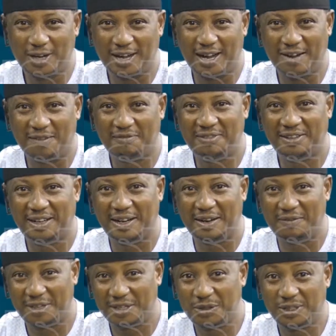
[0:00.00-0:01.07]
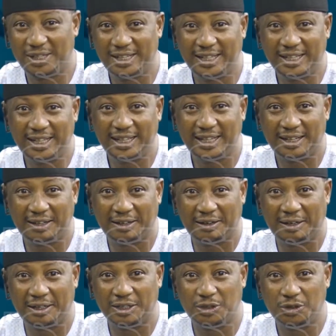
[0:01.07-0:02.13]
to have uh, virtually
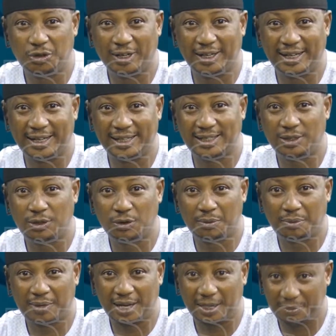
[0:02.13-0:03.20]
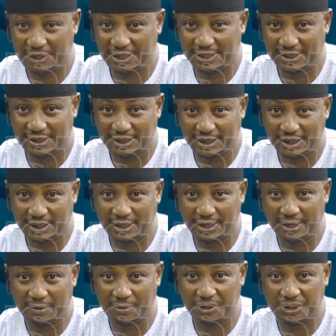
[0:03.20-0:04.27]
uh, join us Group Captain Sadiq
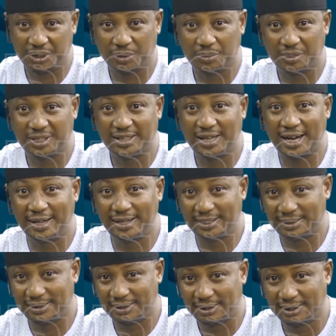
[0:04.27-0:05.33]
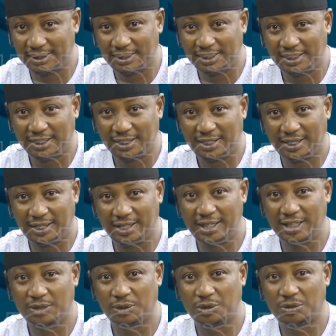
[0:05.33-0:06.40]
Garba Shehu, retired. Uh, he
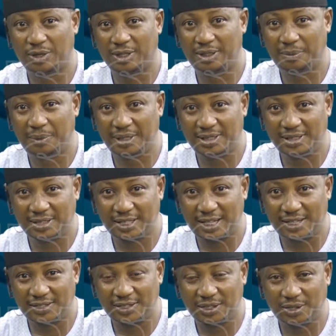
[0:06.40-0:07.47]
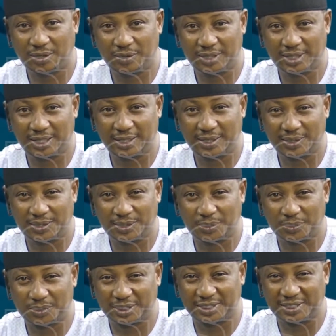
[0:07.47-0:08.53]
is also a defense and security
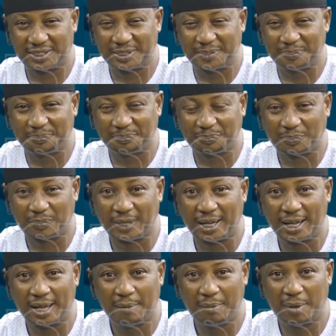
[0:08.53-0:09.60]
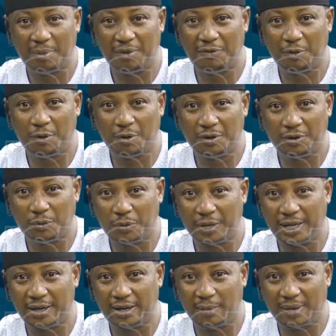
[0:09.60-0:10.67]
consultant. But before
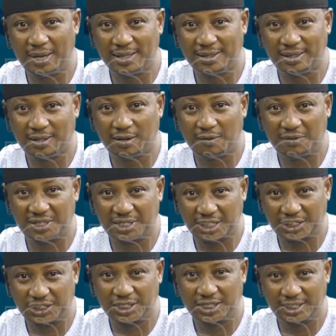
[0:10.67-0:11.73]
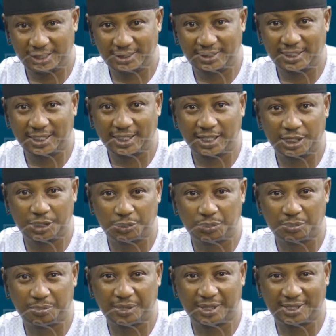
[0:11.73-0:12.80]
we commence the conversation, let's take a
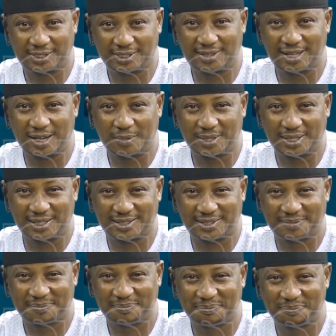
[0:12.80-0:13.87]
short break. Stay with us.